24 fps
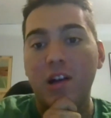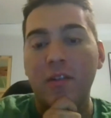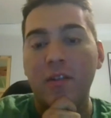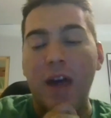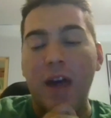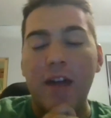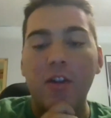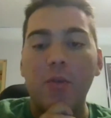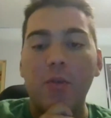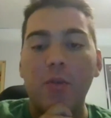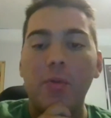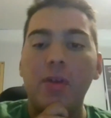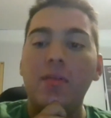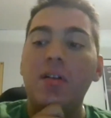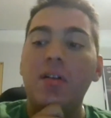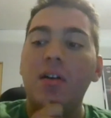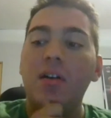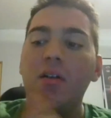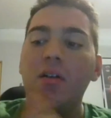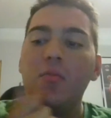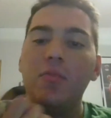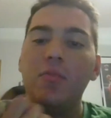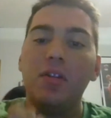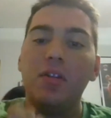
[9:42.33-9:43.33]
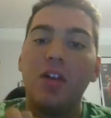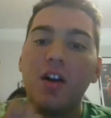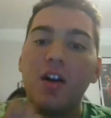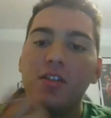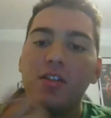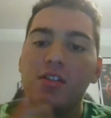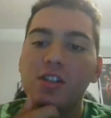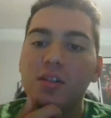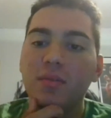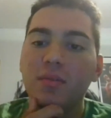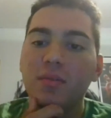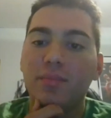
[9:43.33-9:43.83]
I know we lost to
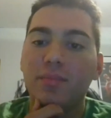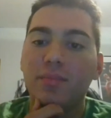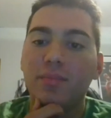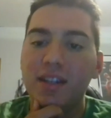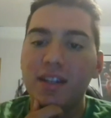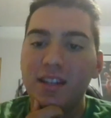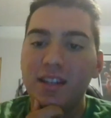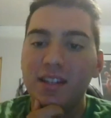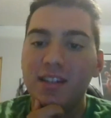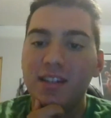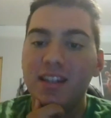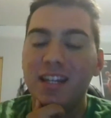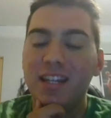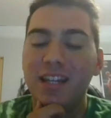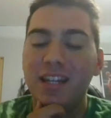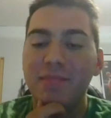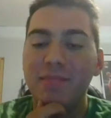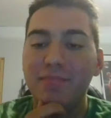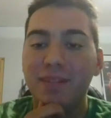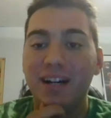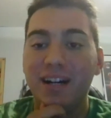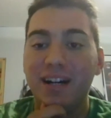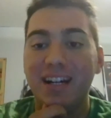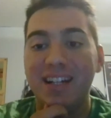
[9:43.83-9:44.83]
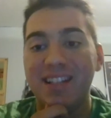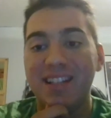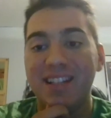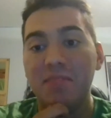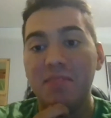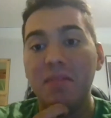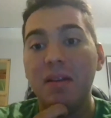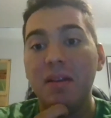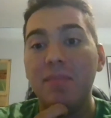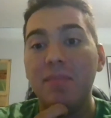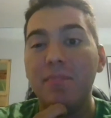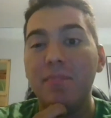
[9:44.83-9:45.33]
them in the preseason game, but it's going
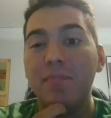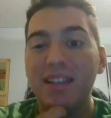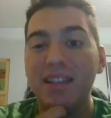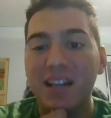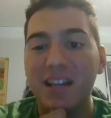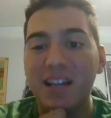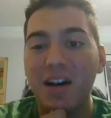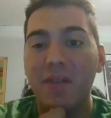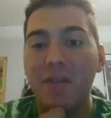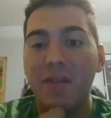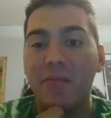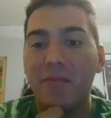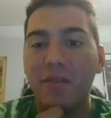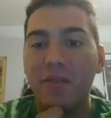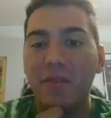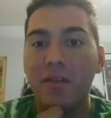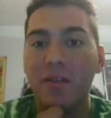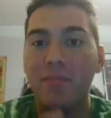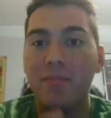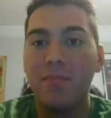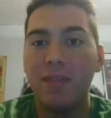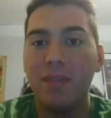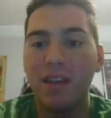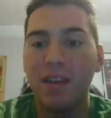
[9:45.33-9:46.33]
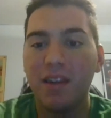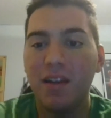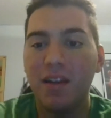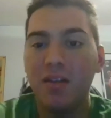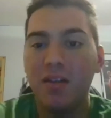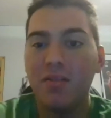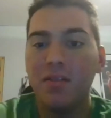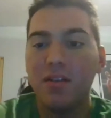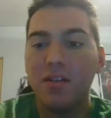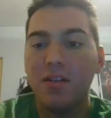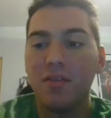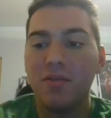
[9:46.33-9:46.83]
to be a bit tough for the Heat,
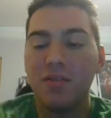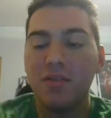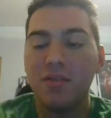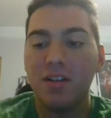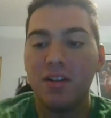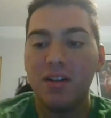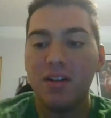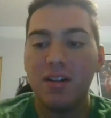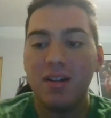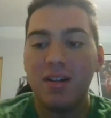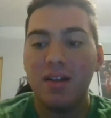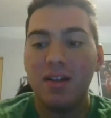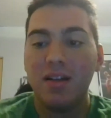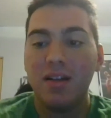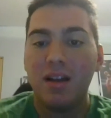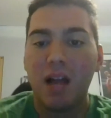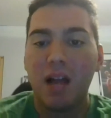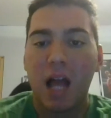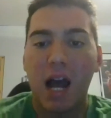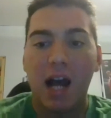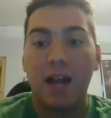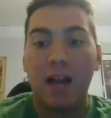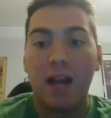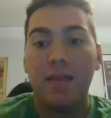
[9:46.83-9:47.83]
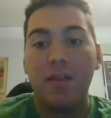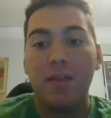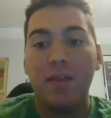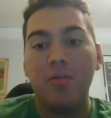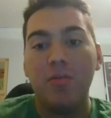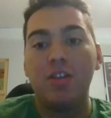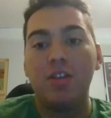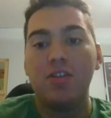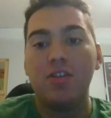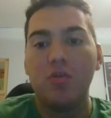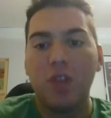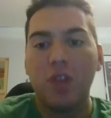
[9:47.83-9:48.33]
I think we
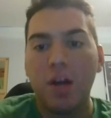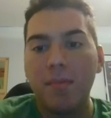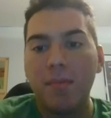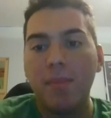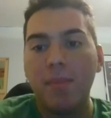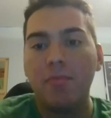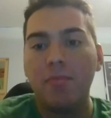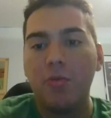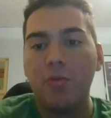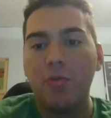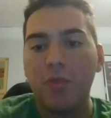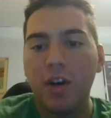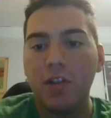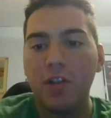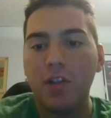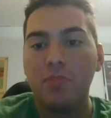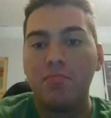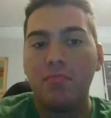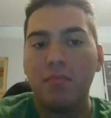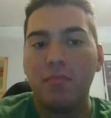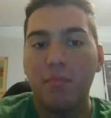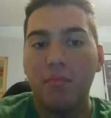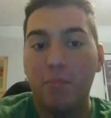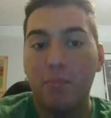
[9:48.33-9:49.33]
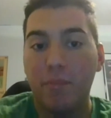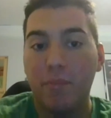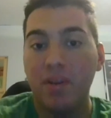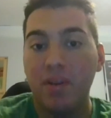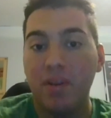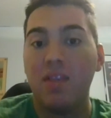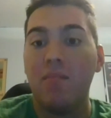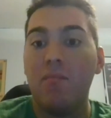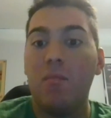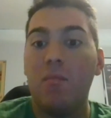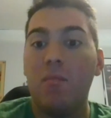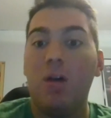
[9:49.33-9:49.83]
still come up with the win. But
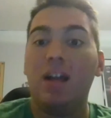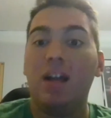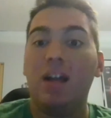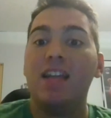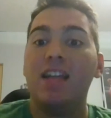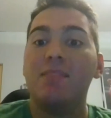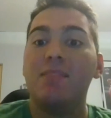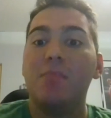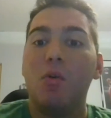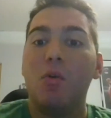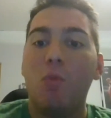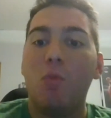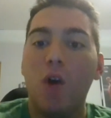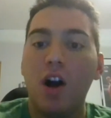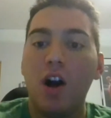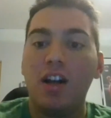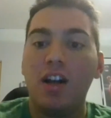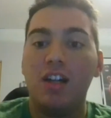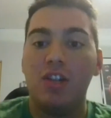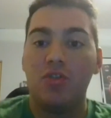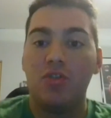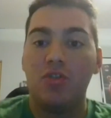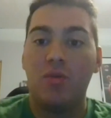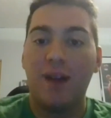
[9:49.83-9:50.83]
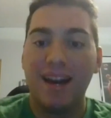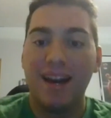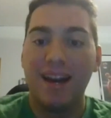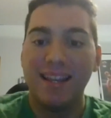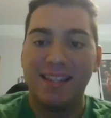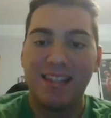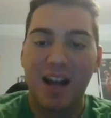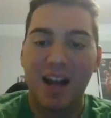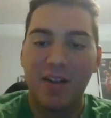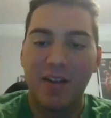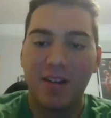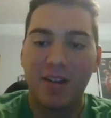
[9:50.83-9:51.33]
then against Milwaukee, twice
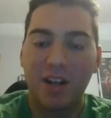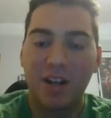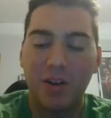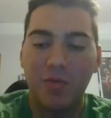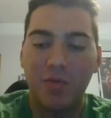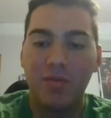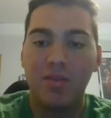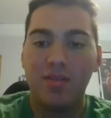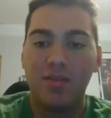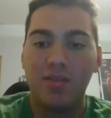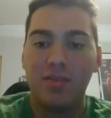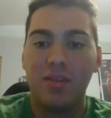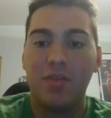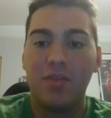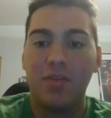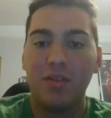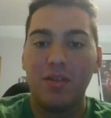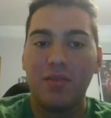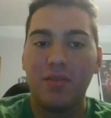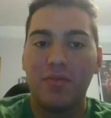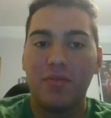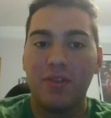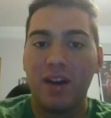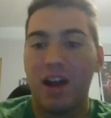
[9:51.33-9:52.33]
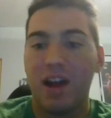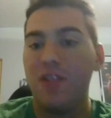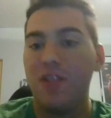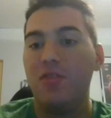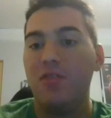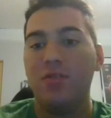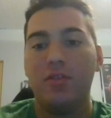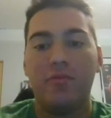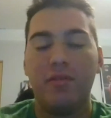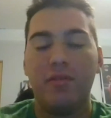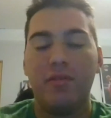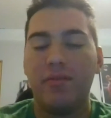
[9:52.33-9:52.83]
down here with the Greek Freak. I know
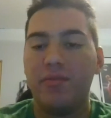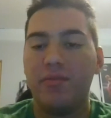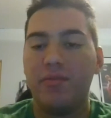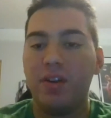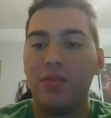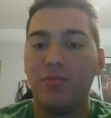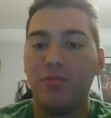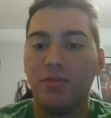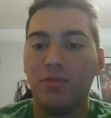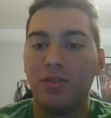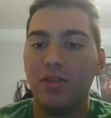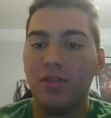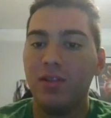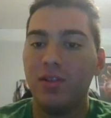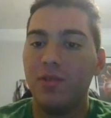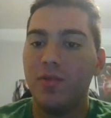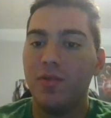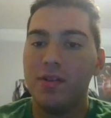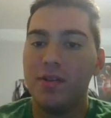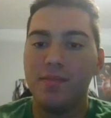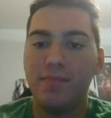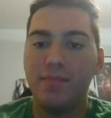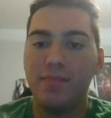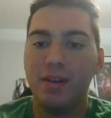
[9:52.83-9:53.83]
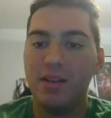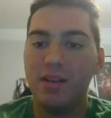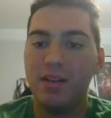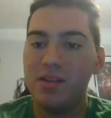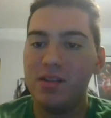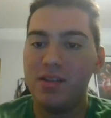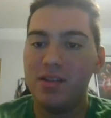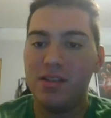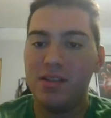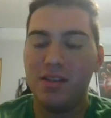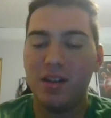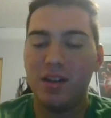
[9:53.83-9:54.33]
the Greek Freak really wants to beat
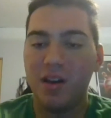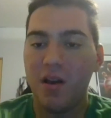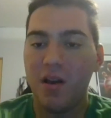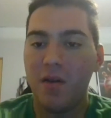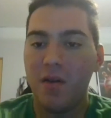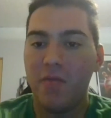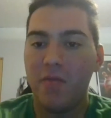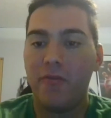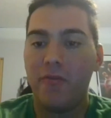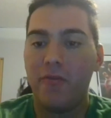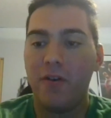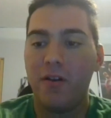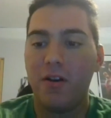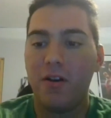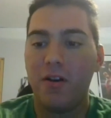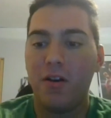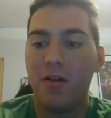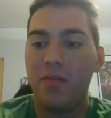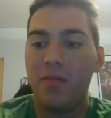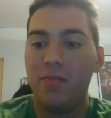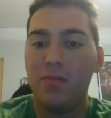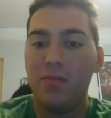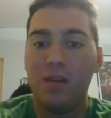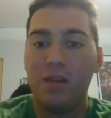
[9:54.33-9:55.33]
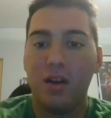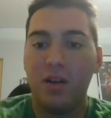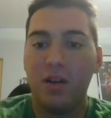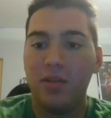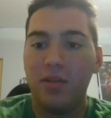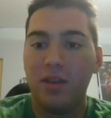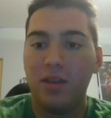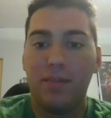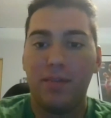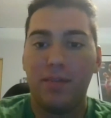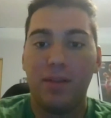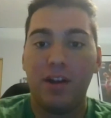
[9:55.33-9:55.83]
us from
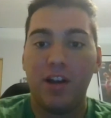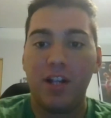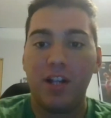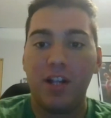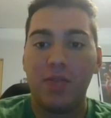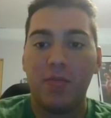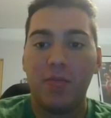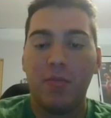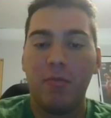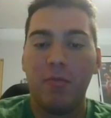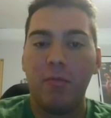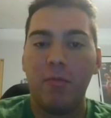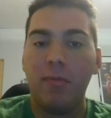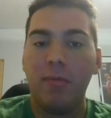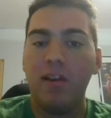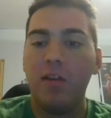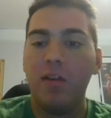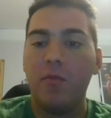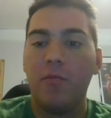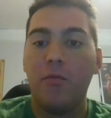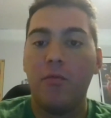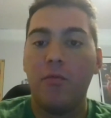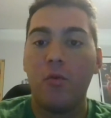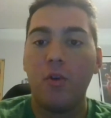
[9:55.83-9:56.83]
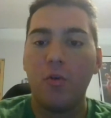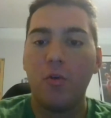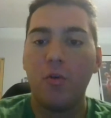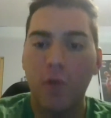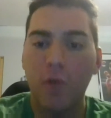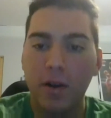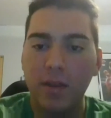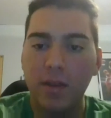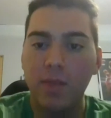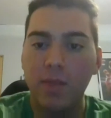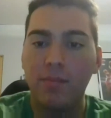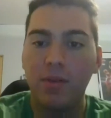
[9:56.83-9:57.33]
the playoffs when we beat them
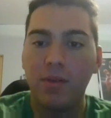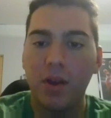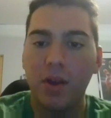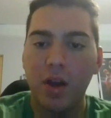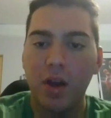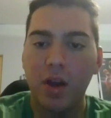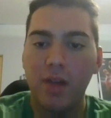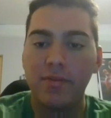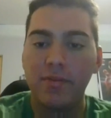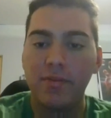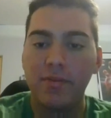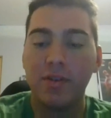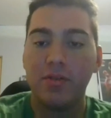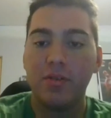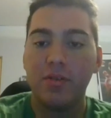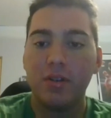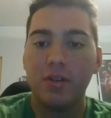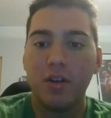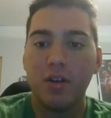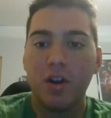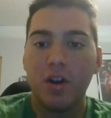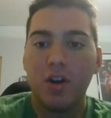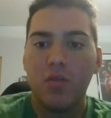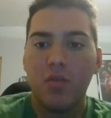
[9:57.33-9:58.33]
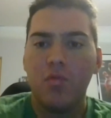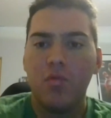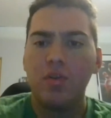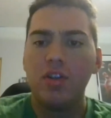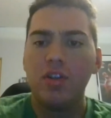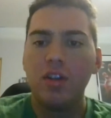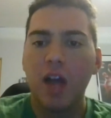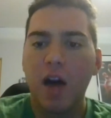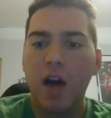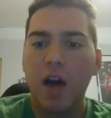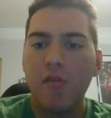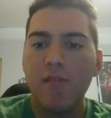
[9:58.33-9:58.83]
4-1 in the playoffs. So we'll see
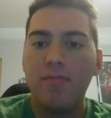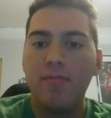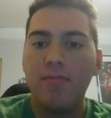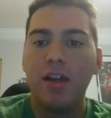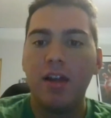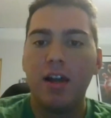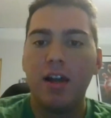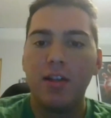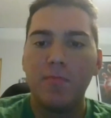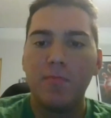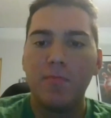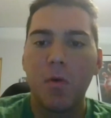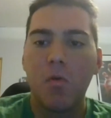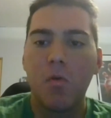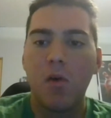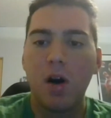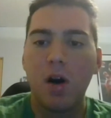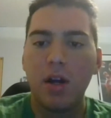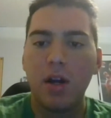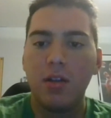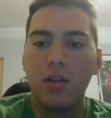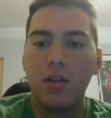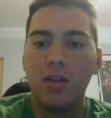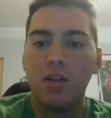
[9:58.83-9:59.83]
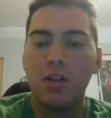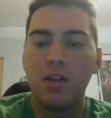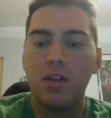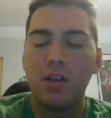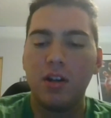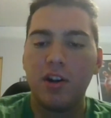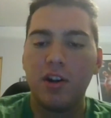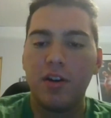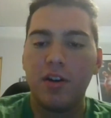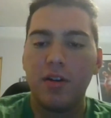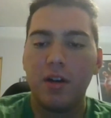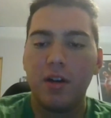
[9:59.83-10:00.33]
how we play against Milwaukee this
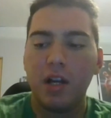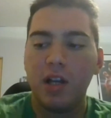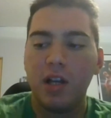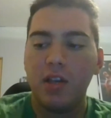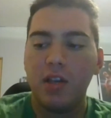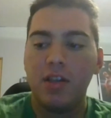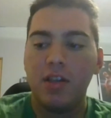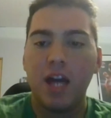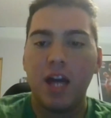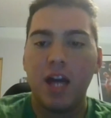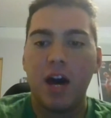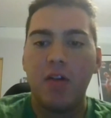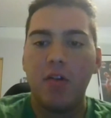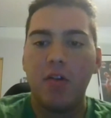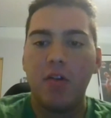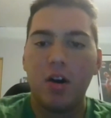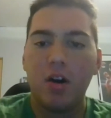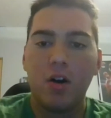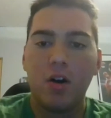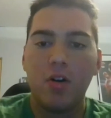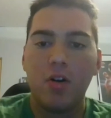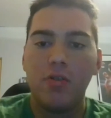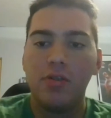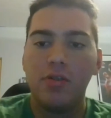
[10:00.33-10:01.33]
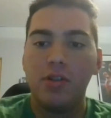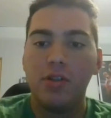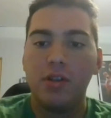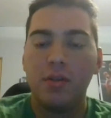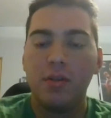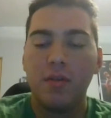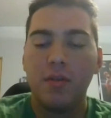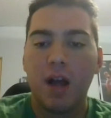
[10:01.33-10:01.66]
year. See how it goes.